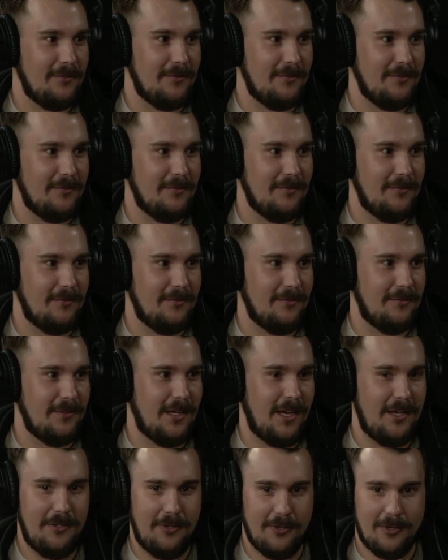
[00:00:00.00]
Right.
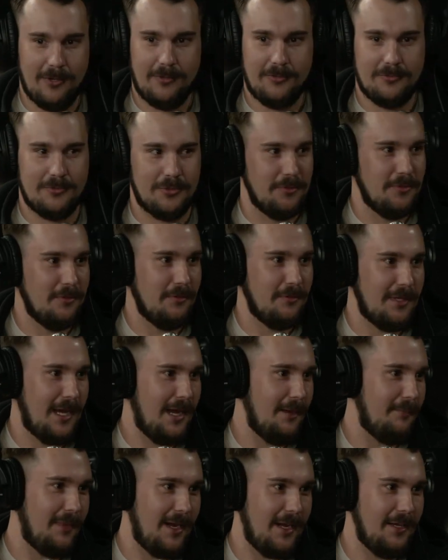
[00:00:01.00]
Not your truth,
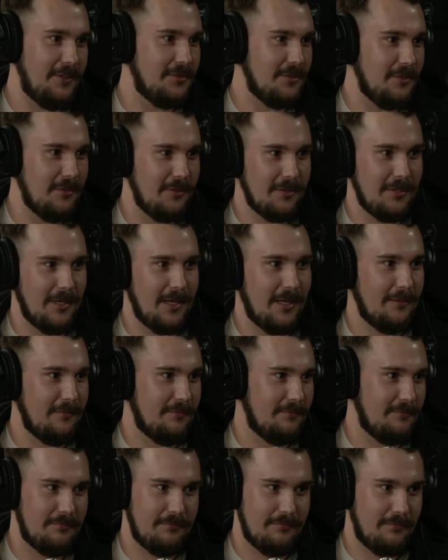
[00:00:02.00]
not my truth, not
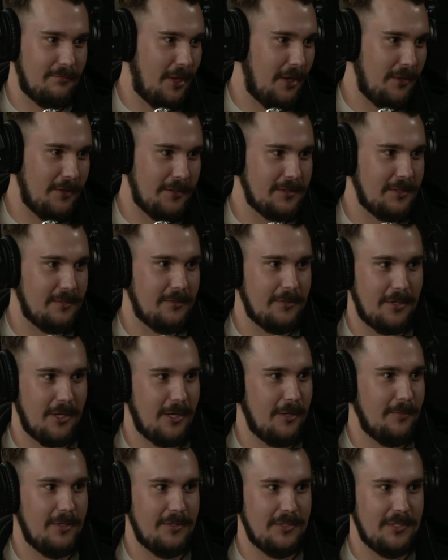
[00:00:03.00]
all this other
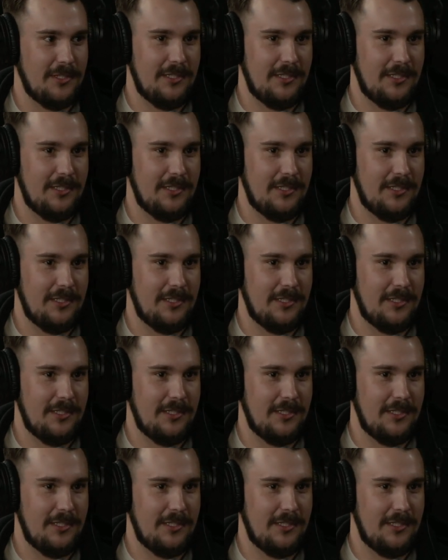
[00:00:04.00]
garbage.